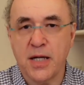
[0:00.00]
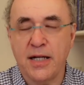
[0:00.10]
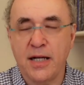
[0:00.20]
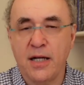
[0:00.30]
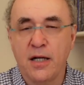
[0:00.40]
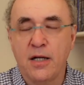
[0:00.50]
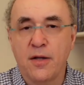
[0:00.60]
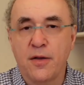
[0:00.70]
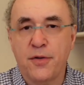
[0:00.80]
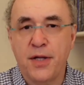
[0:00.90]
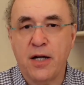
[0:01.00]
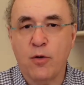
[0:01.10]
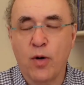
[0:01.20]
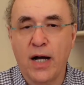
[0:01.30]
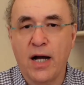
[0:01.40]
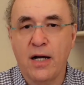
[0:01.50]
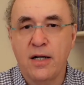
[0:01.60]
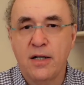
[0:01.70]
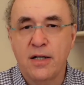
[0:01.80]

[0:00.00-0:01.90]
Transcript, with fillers: any thing where